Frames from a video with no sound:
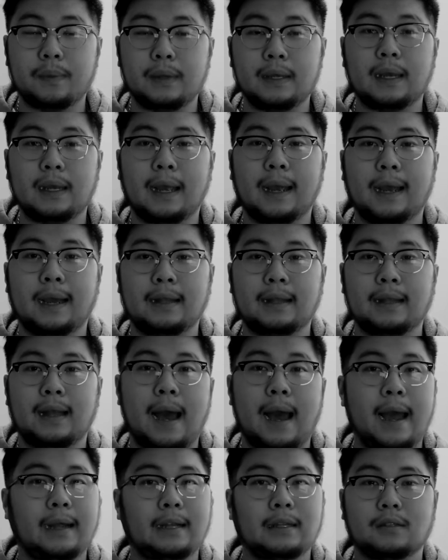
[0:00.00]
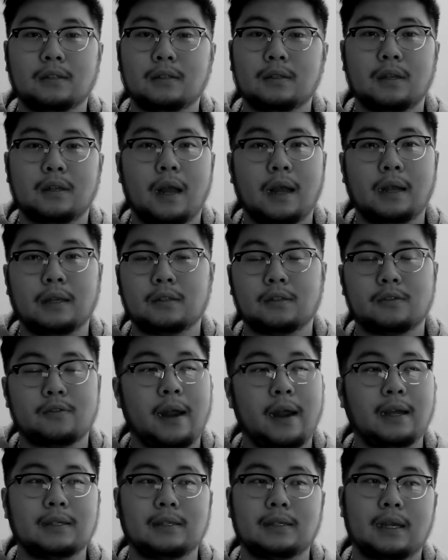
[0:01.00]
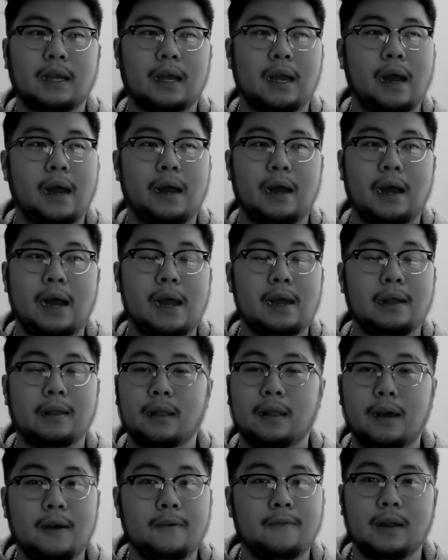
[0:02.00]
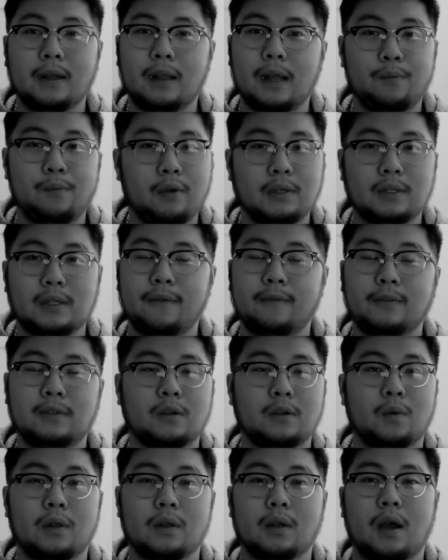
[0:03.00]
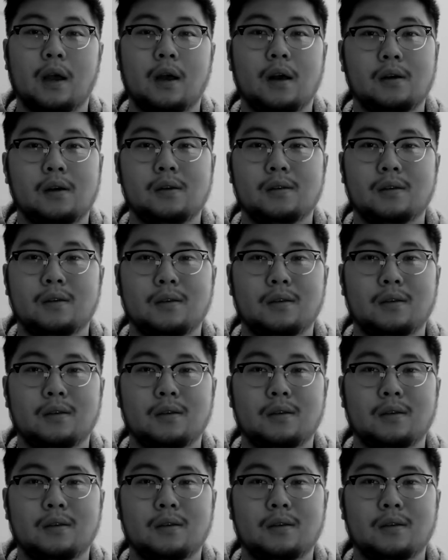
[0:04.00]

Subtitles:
to be, and it's crazy. I love and I appreciate every single one of y'all.